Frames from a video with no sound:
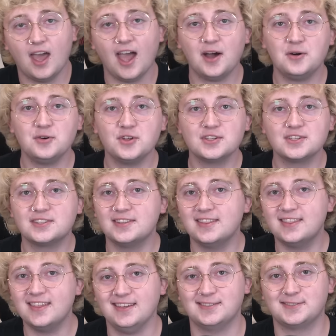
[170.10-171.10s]
How does
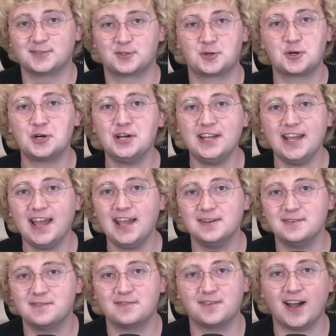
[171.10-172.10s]
this
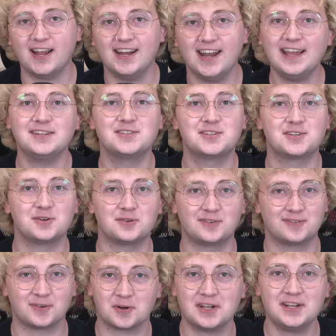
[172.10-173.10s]
create financial
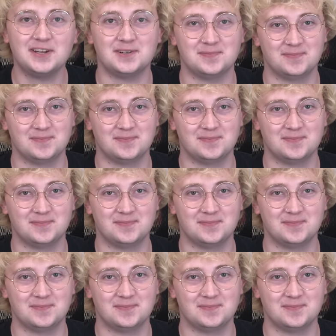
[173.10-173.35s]
freedom?